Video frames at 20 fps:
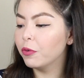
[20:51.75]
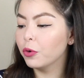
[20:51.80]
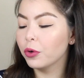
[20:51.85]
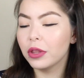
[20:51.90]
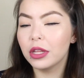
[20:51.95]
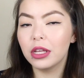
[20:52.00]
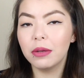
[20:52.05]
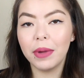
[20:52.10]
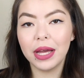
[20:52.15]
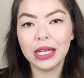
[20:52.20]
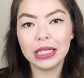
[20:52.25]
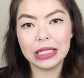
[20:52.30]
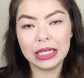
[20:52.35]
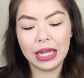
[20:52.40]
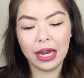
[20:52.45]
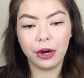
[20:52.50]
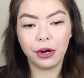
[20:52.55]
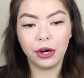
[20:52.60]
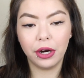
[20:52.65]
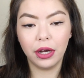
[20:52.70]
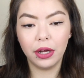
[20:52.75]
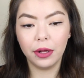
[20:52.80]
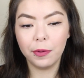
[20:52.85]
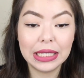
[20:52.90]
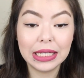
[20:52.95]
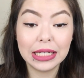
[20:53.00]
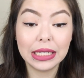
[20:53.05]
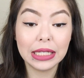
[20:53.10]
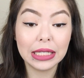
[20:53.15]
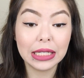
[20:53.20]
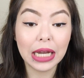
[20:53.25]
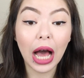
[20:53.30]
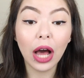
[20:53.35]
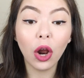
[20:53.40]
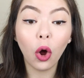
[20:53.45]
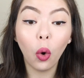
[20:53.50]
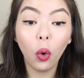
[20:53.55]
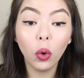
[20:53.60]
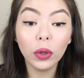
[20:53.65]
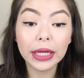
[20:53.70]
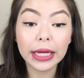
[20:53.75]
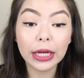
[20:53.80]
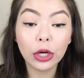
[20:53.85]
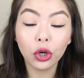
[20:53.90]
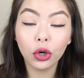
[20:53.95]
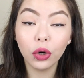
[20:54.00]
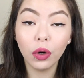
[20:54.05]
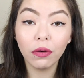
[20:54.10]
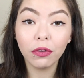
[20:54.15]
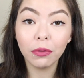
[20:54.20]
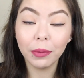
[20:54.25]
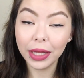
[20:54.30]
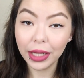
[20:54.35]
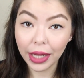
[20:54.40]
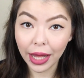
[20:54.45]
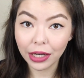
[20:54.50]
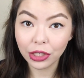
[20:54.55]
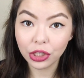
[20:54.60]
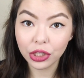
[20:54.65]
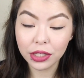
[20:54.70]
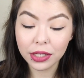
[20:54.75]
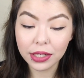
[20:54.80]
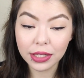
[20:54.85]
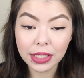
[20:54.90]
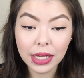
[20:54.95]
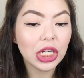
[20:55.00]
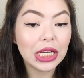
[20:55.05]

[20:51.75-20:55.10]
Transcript: For the mascara, this does not hold a curl for my lashes.